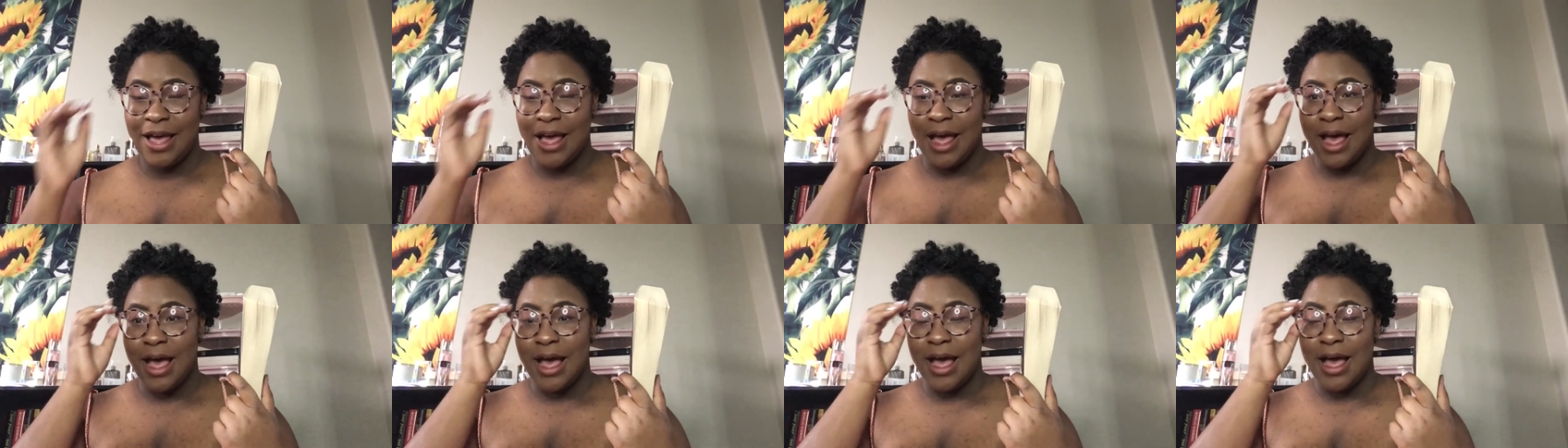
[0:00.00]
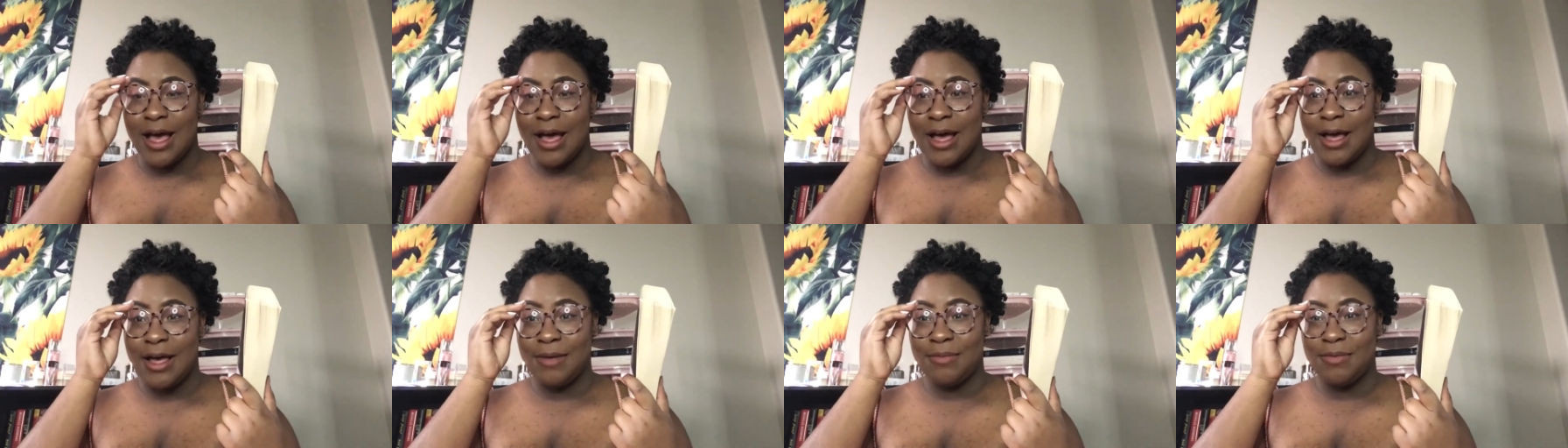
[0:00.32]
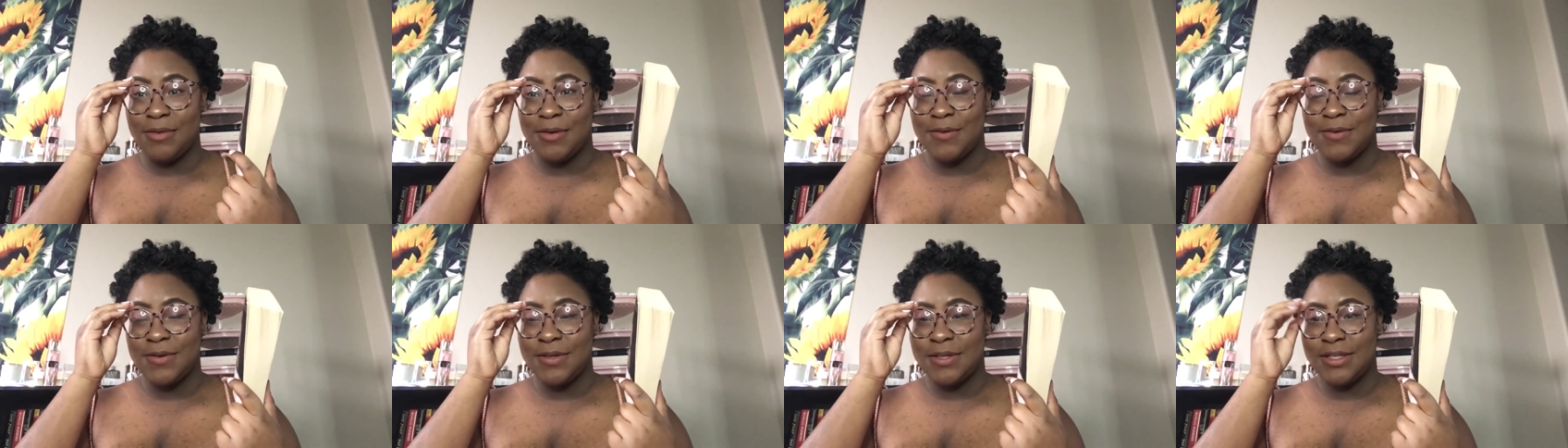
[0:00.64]

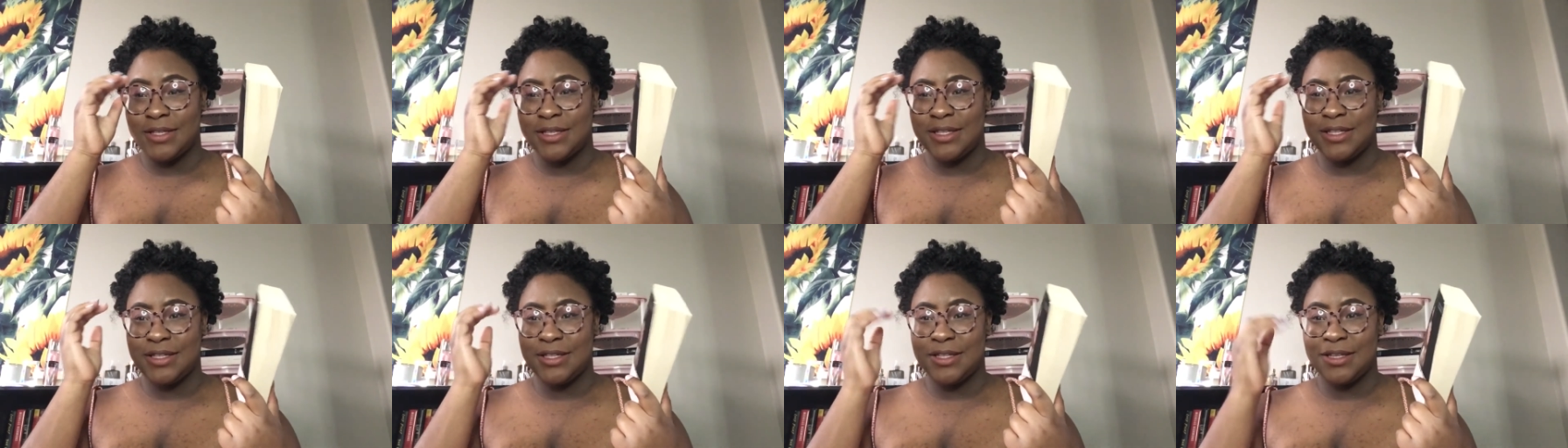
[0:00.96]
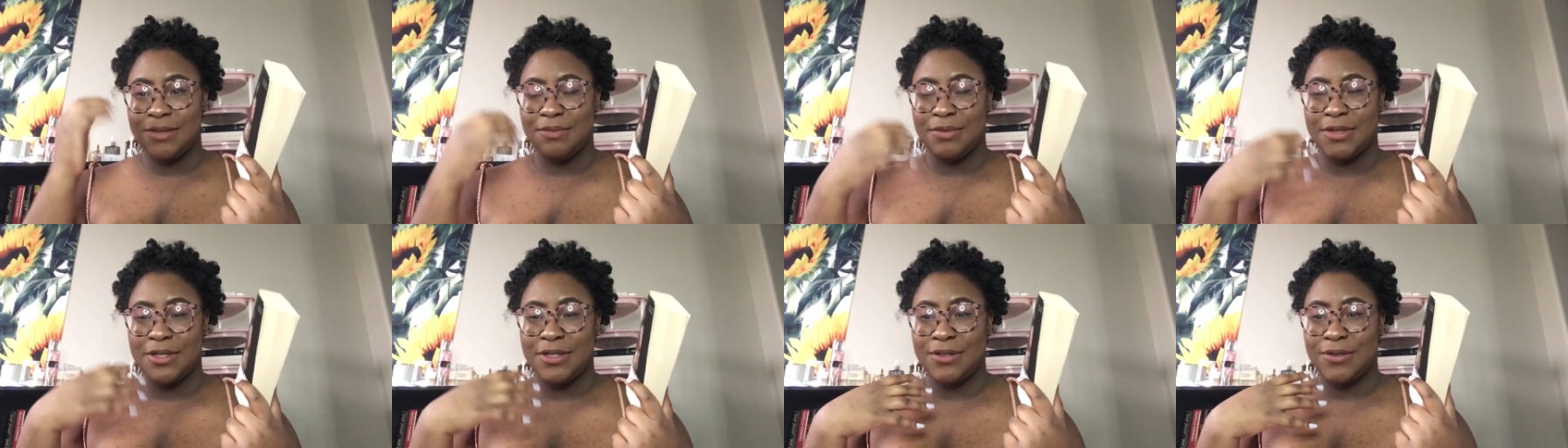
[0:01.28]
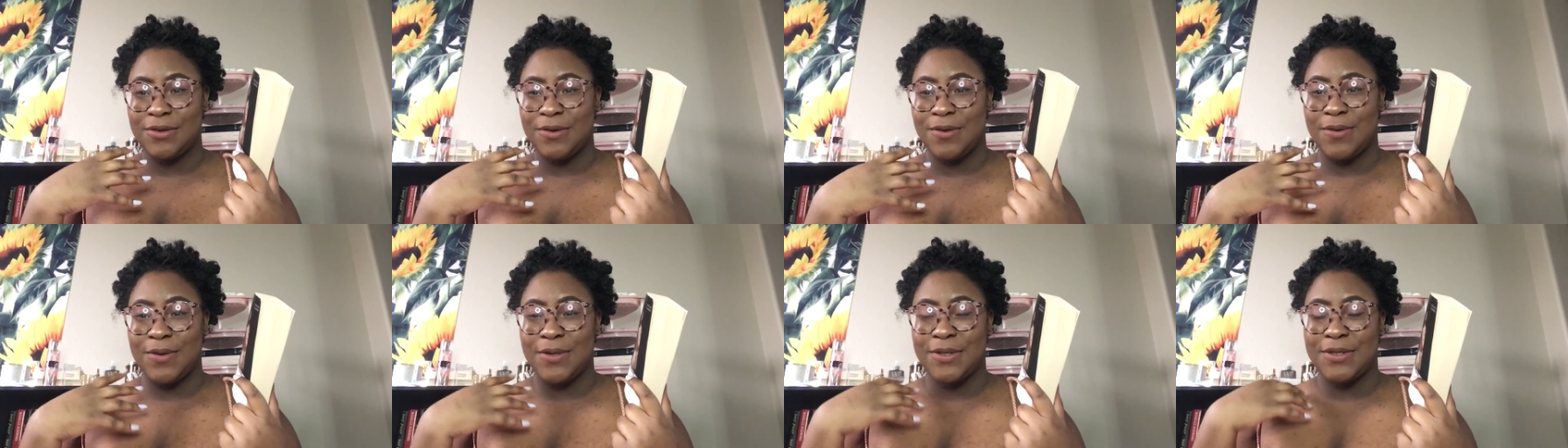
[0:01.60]
There was some
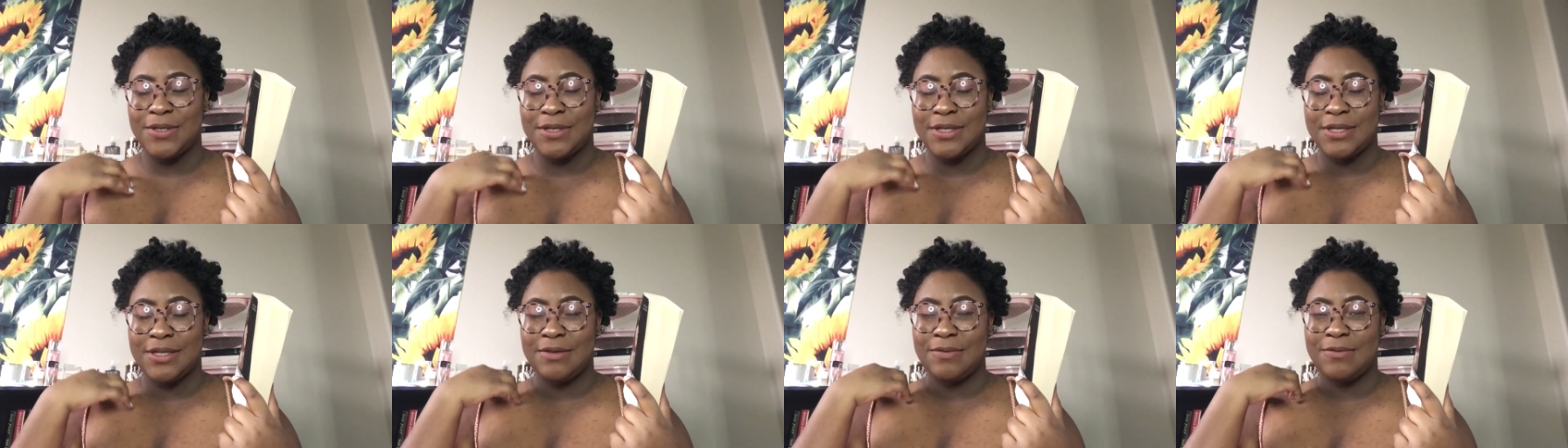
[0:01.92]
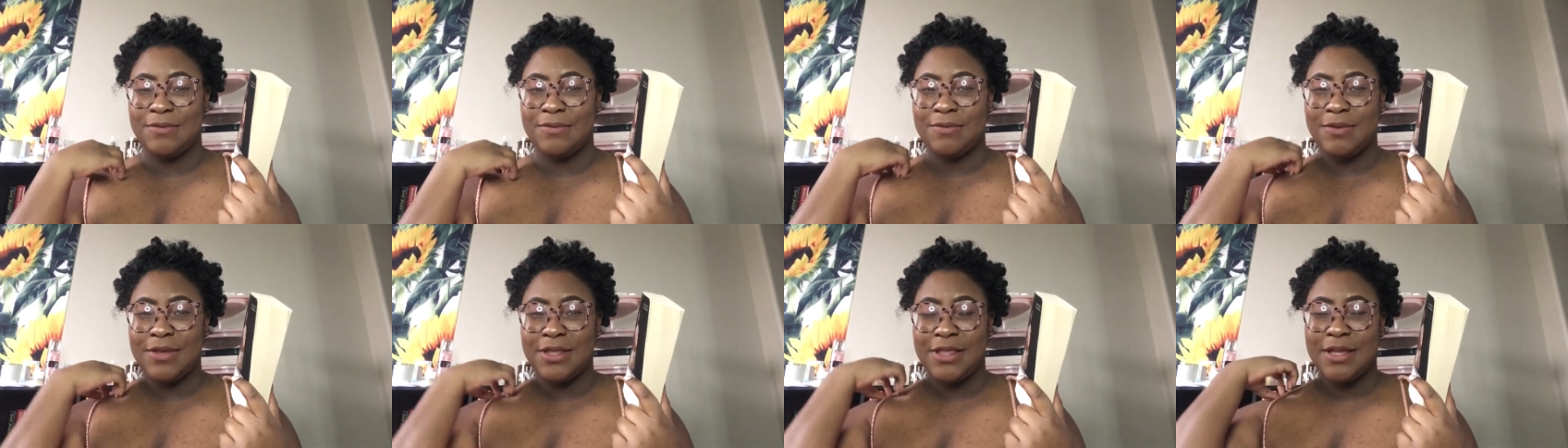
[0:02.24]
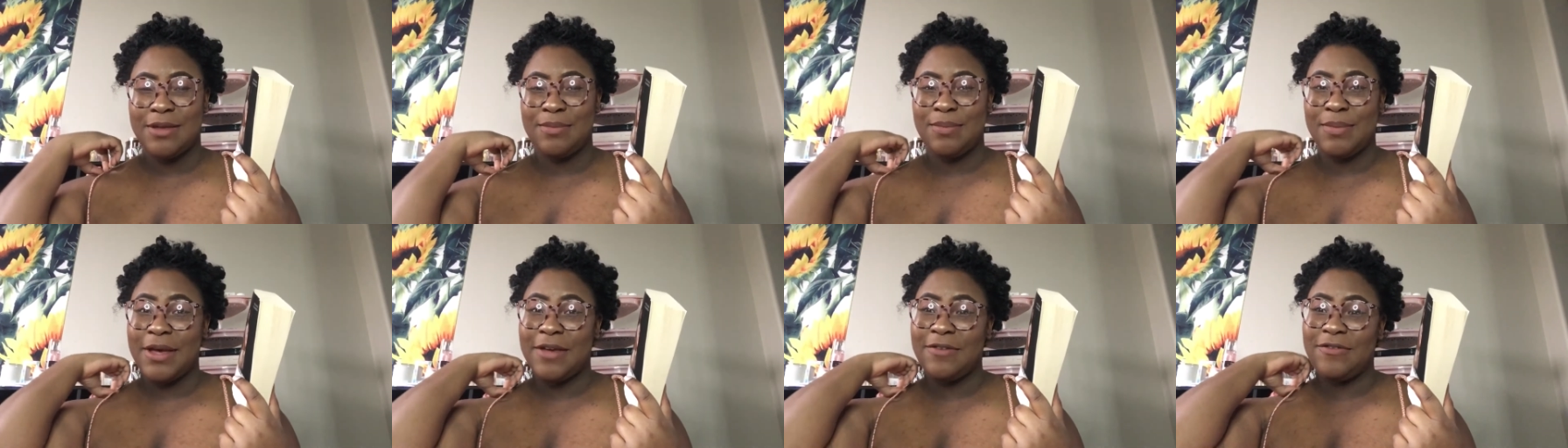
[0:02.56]
discourse within
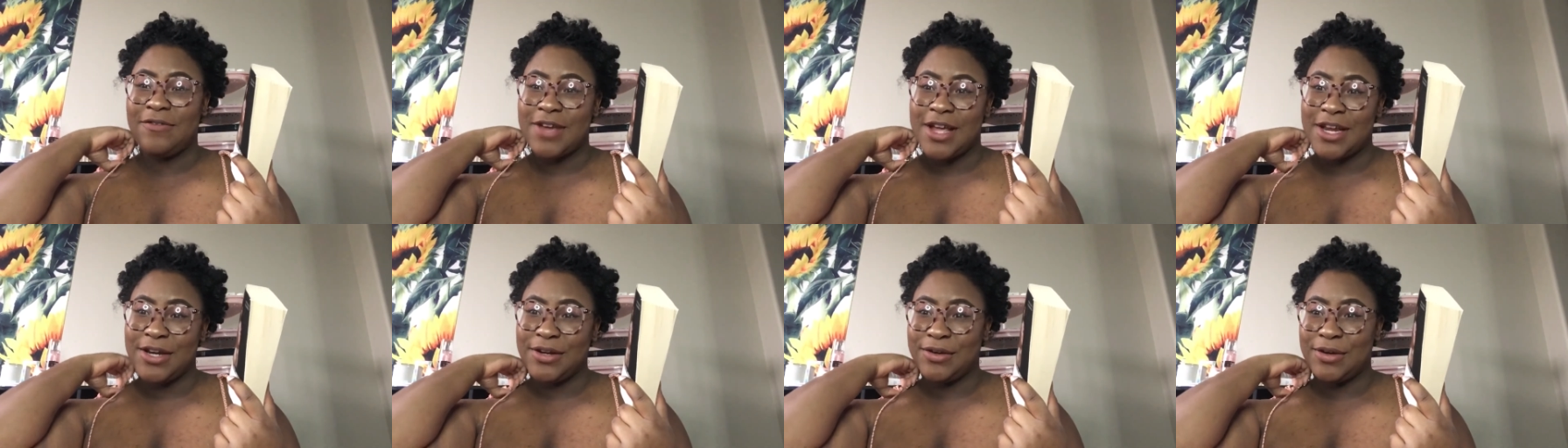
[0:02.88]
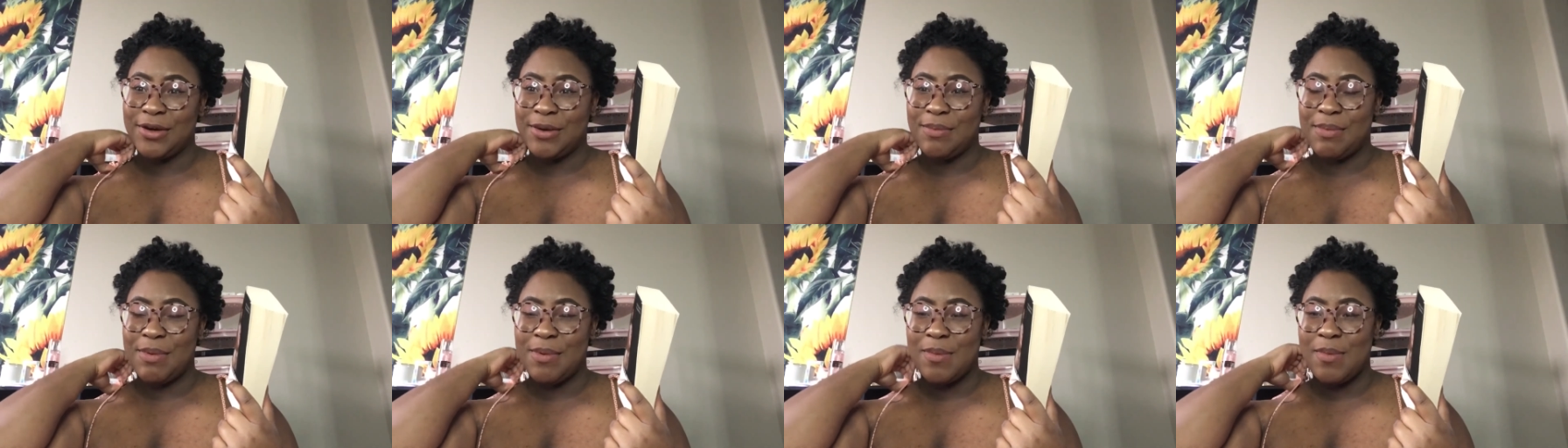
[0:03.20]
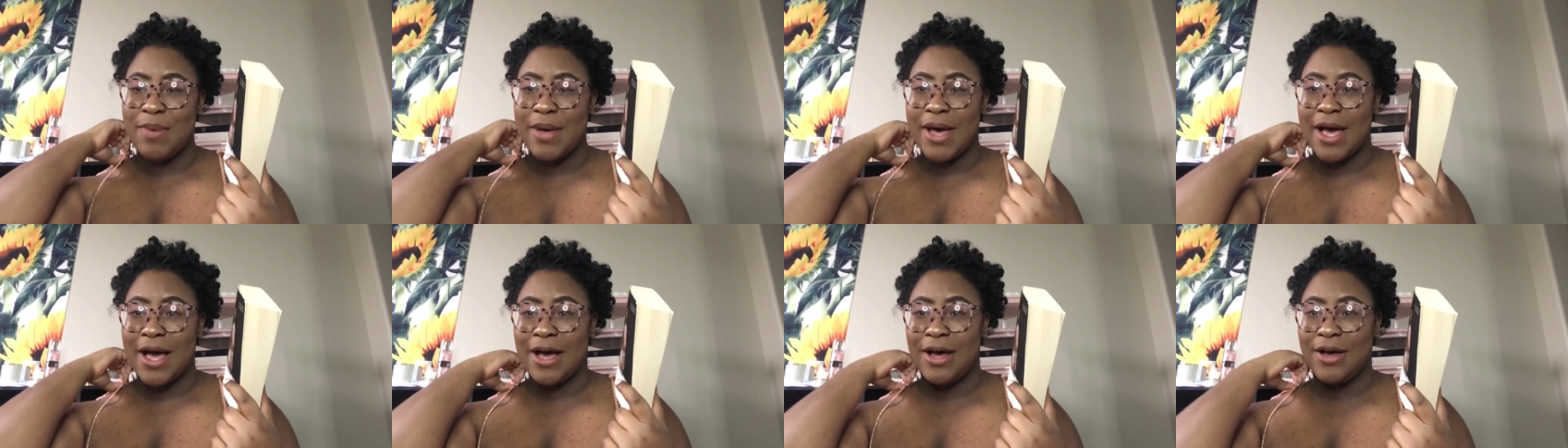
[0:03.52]
my friend group
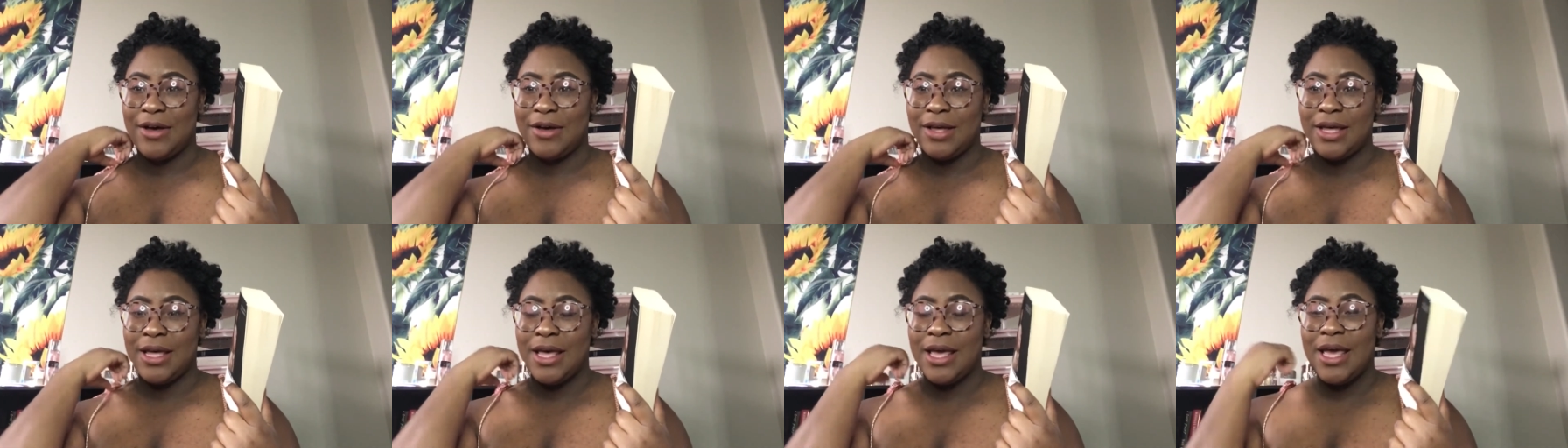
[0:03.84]
about